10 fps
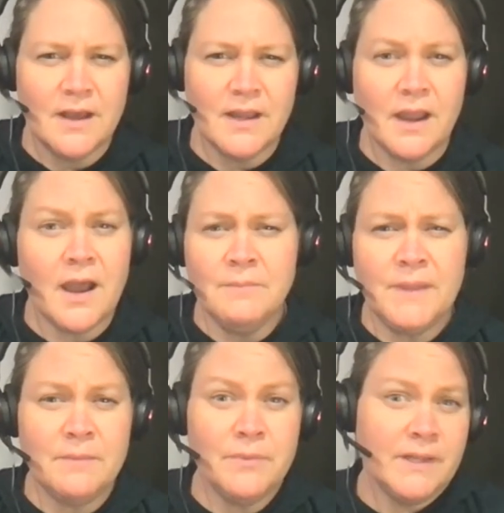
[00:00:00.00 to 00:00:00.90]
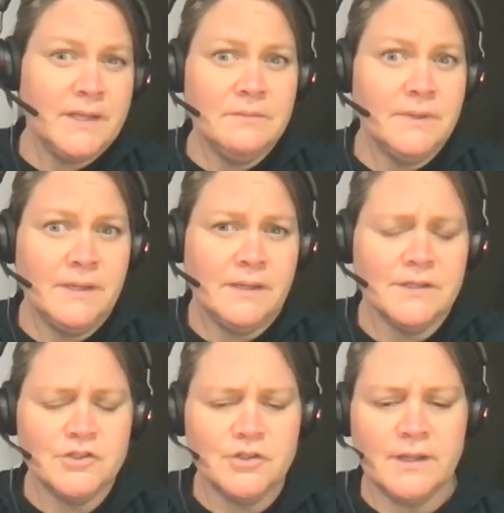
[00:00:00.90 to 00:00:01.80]
Like I make plenty of money.
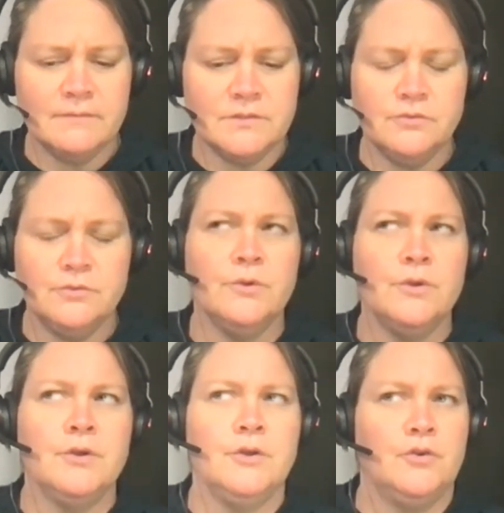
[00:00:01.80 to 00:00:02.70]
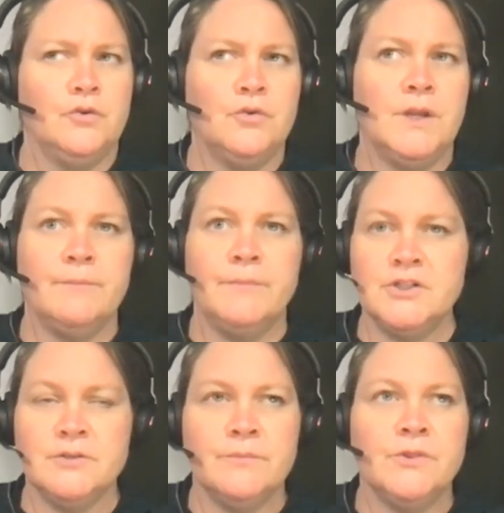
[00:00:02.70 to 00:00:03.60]
I shouldn't have to create a budget.